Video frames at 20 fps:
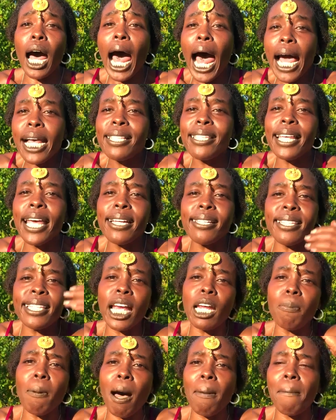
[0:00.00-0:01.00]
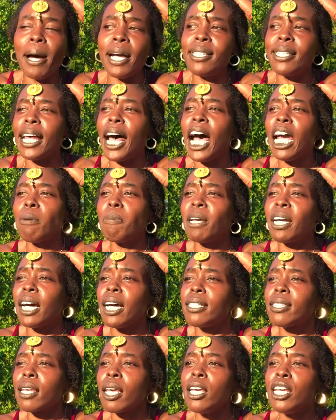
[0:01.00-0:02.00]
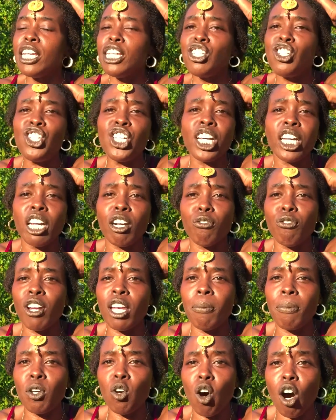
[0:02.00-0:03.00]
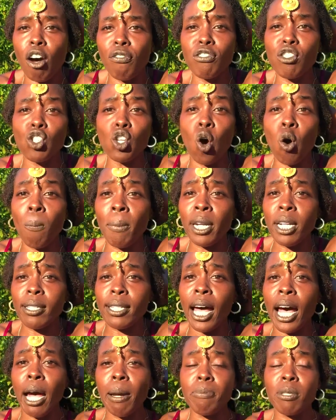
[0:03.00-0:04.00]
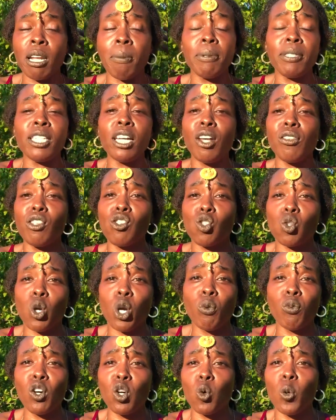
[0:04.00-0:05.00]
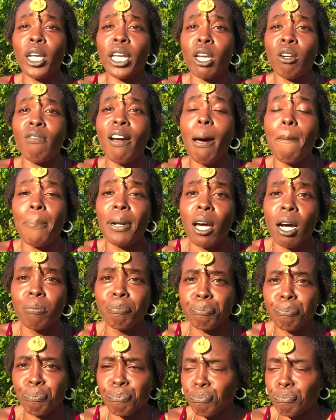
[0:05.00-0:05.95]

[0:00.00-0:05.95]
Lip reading: I say stayed by my side because she could have written me off so many times. And I'm gonna tell this story real quick and wrap it up.